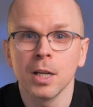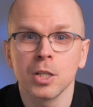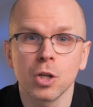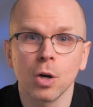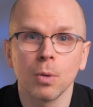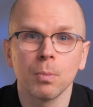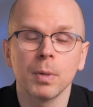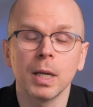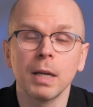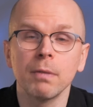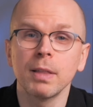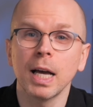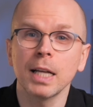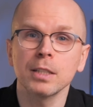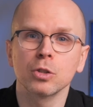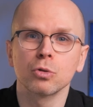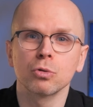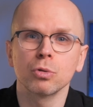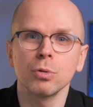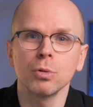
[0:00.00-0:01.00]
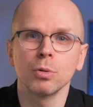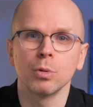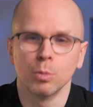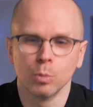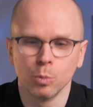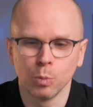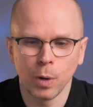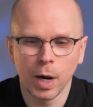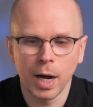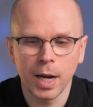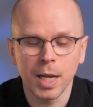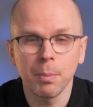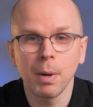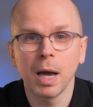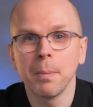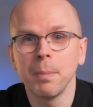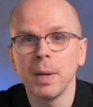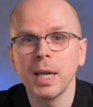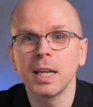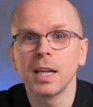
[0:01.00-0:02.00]
So if that's true, why am
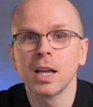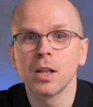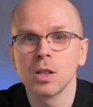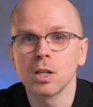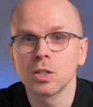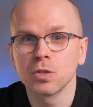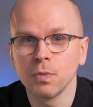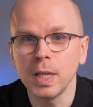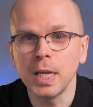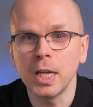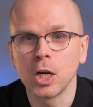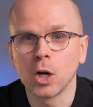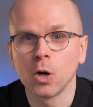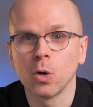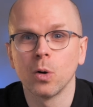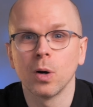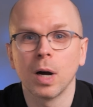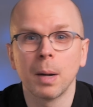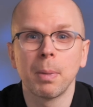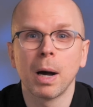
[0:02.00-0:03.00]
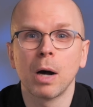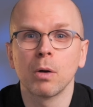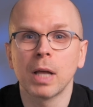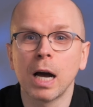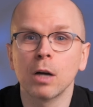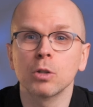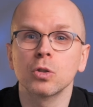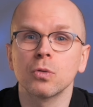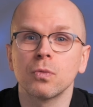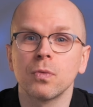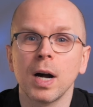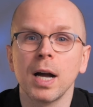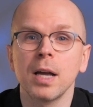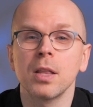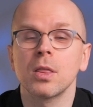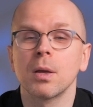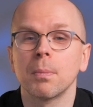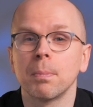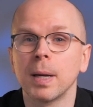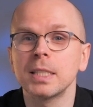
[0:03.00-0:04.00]
I making this video about how to
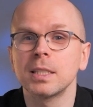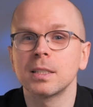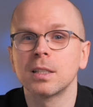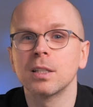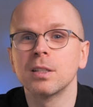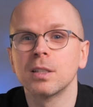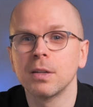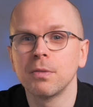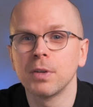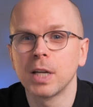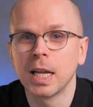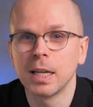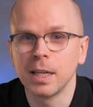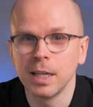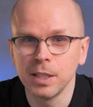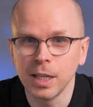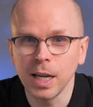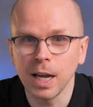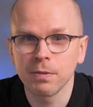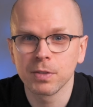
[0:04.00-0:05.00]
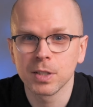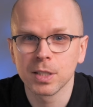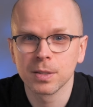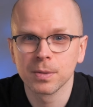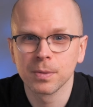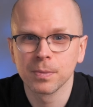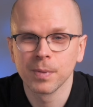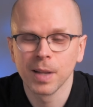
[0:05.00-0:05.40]
find the best dividend ETFs?